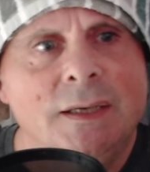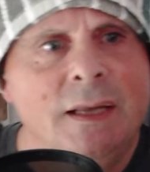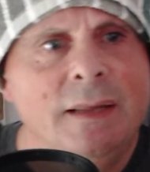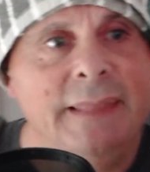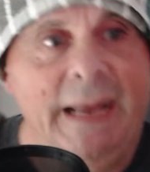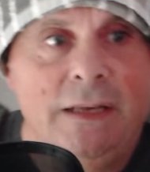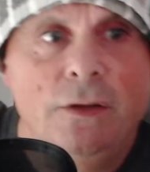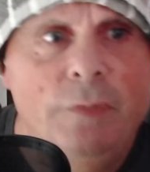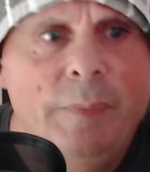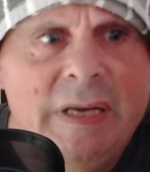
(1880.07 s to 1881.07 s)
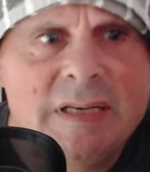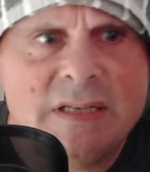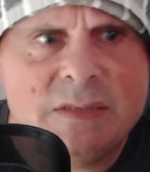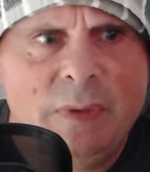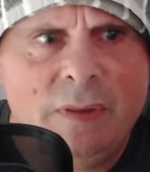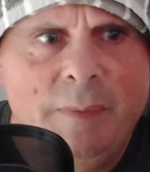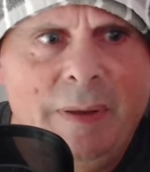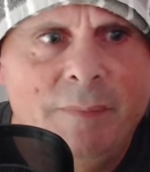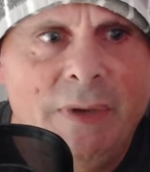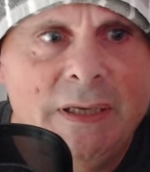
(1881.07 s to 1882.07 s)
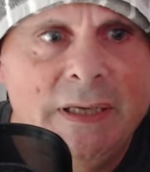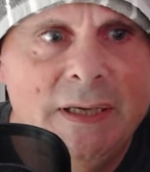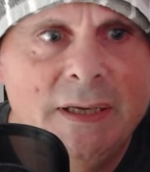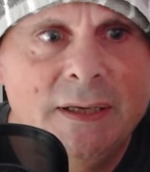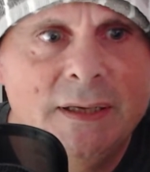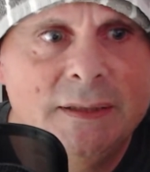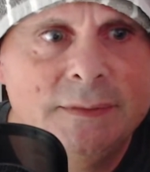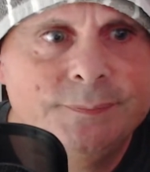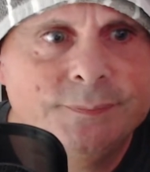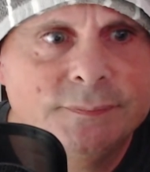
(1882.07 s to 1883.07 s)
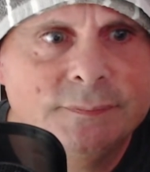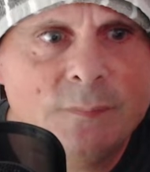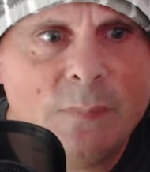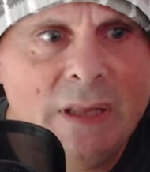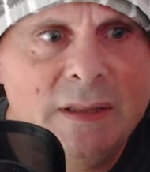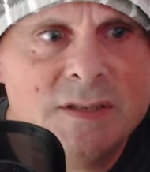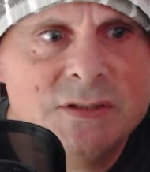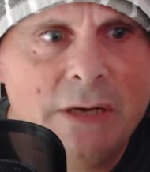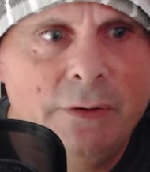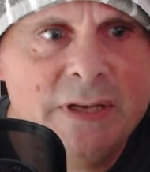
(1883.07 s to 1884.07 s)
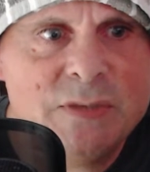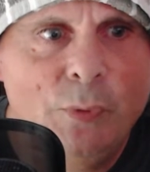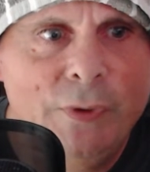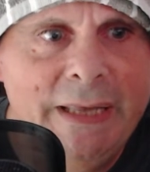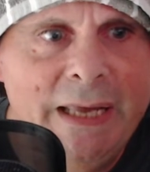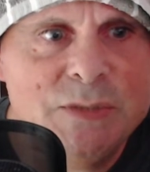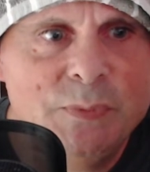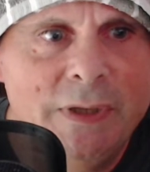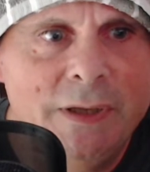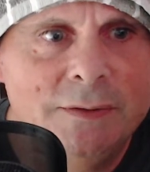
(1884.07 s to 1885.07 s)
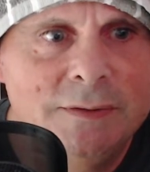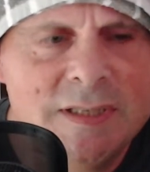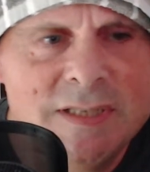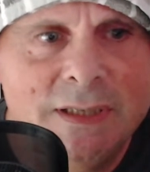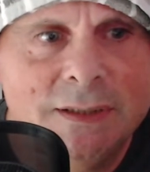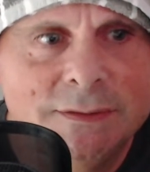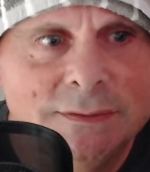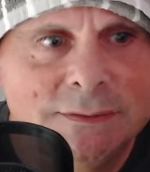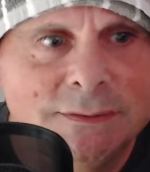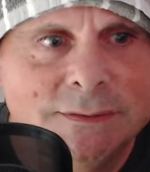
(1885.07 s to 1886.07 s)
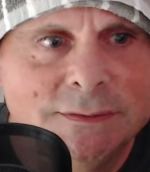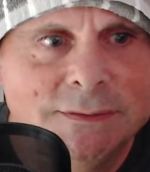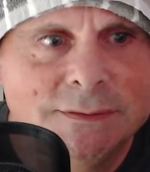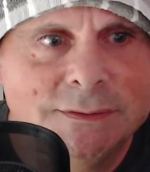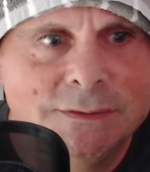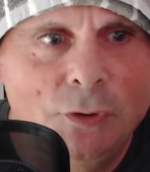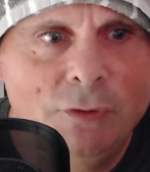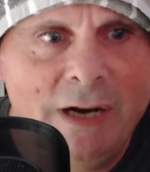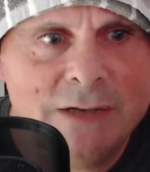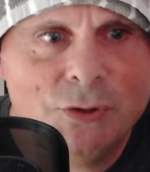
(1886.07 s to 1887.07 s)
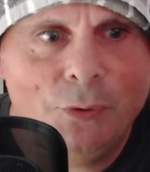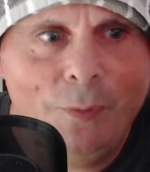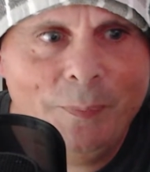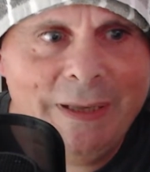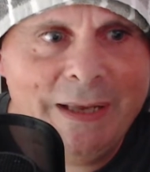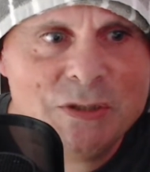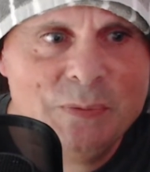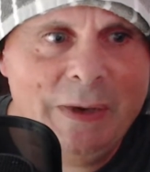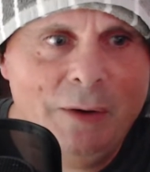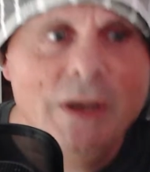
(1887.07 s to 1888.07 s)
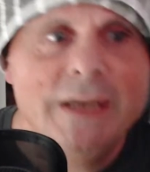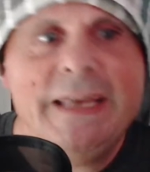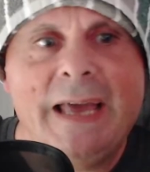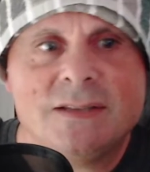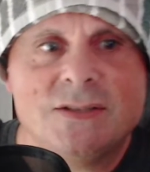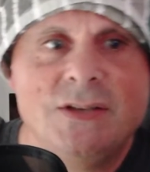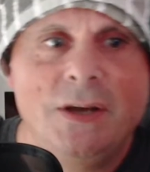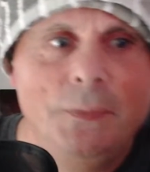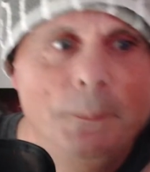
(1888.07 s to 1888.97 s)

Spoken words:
Thank you for being a 6-month member. This generates more engagement though, does it? Contractual obligation battle. Yes, so